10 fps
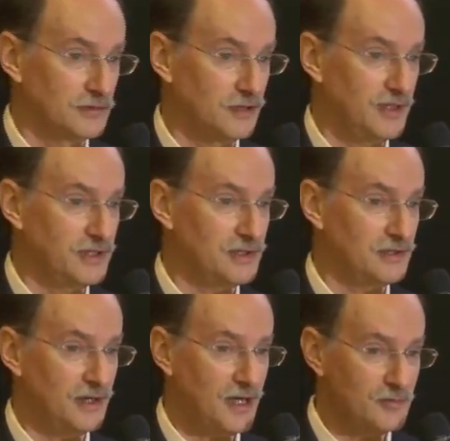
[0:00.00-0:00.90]
It means
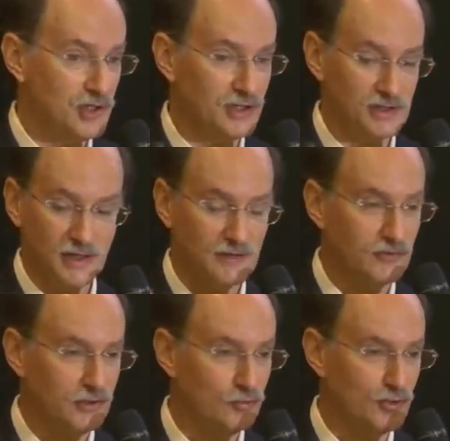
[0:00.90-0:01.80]
that objects have
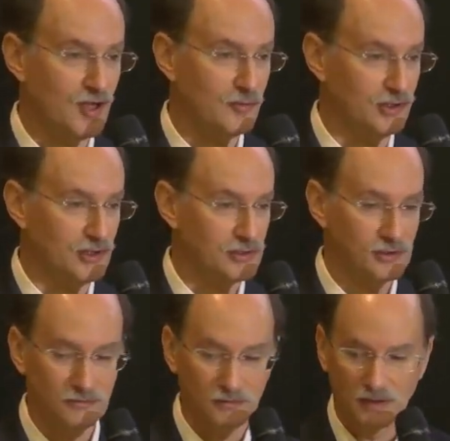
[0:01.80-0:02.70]
real
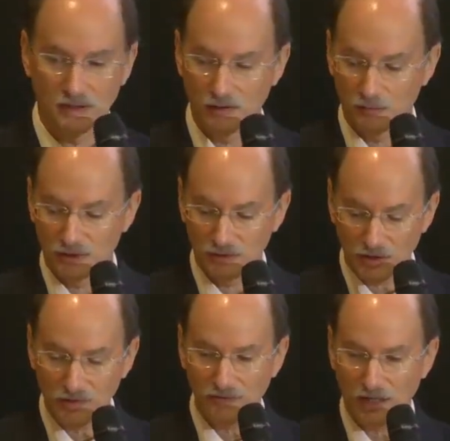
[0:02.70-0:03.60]
properties.
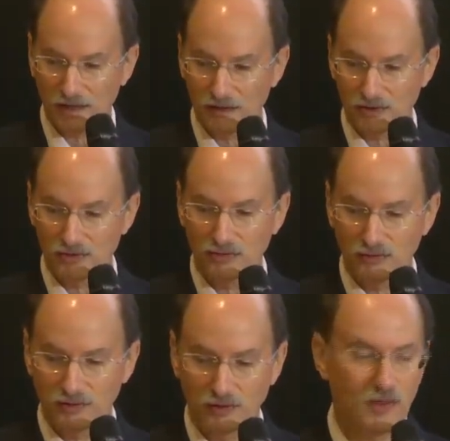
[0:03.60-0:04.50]
None of that is
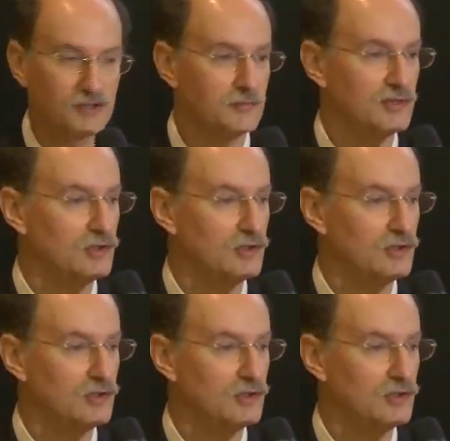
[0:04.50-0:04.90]
true in the quantum